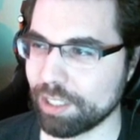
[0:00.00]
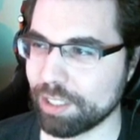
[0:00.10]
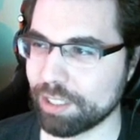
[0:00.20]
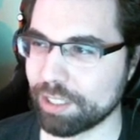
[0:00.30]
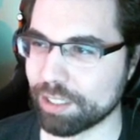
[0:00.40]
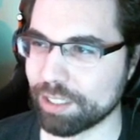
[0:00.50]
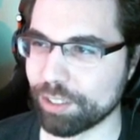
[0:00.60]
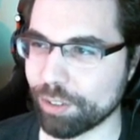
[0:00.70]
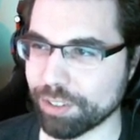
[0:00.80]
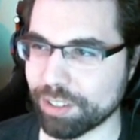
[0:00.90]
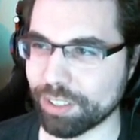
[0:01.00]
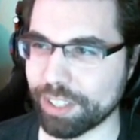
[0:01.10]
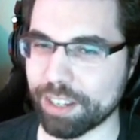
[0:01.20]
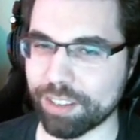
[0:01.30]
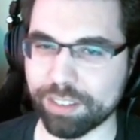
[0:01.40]
in order to
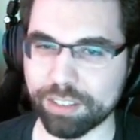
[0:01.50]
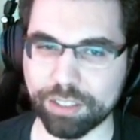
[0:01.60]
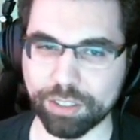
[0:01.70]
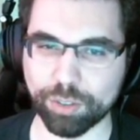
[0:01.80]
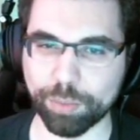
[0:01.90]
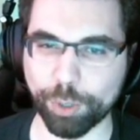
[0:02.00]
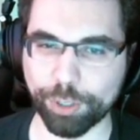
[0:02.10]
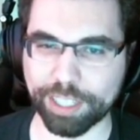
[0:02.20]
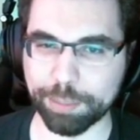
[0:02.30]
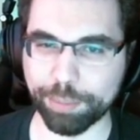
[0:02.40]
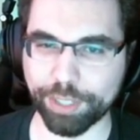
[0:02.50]
let us do more gameplay